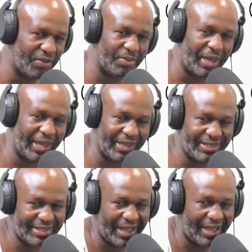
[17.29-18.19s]
from
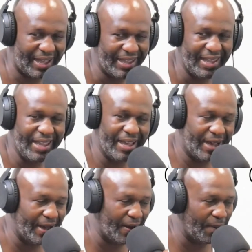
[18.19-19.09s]
KSI,
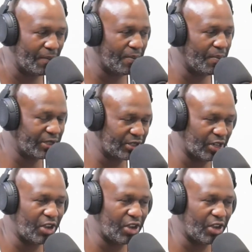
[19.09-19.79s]
Mr.